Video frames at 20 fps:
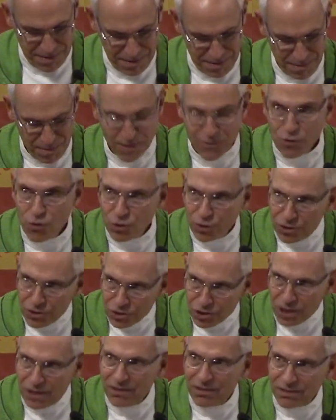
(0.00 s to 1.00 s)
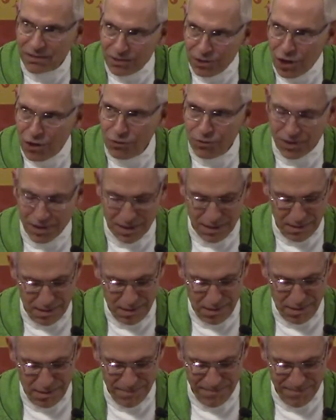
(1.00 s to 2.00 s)
But of course, Jesus knows
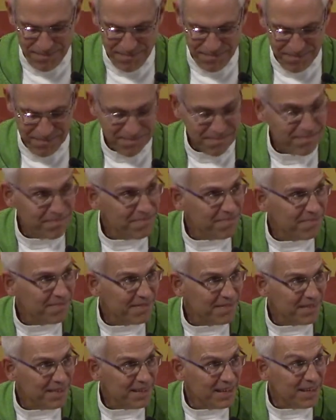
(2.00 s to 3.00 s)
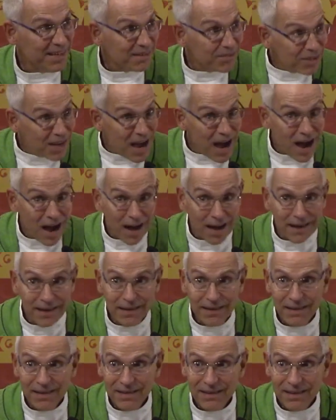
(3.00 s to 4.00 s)
this. He is
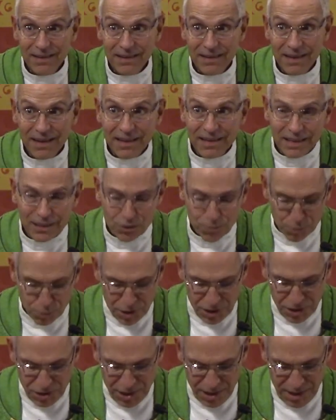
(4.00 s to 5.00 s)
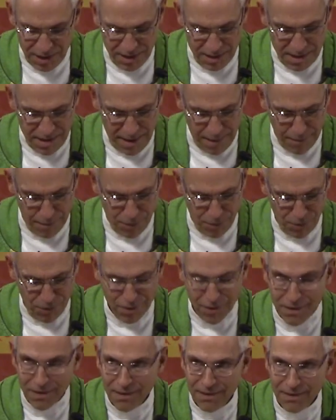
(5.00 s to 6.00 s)
God, and he is preaching in the temple
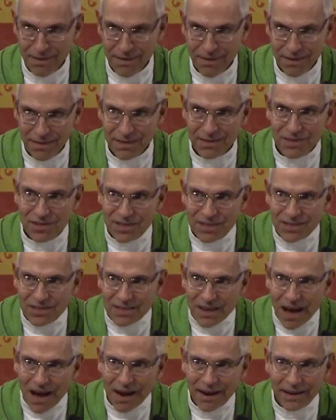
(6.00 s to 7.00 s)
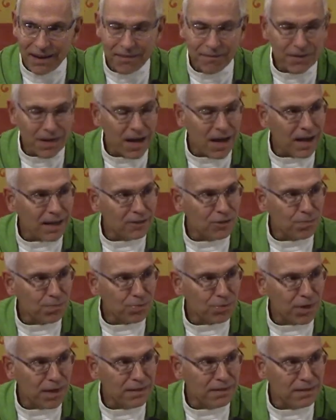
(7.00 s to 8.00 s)
this sign of God's
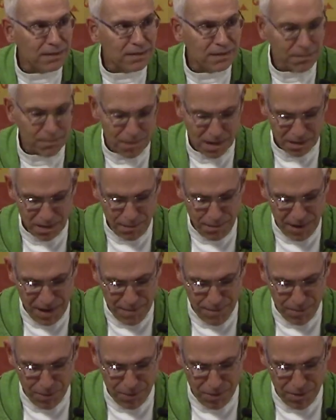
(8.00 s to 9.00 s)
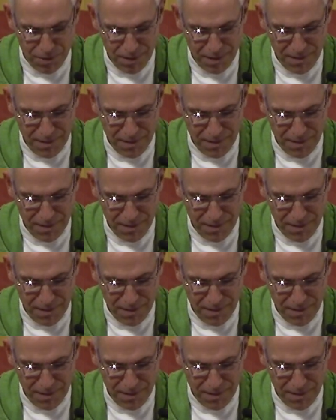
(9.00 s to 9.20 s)
presence among the people.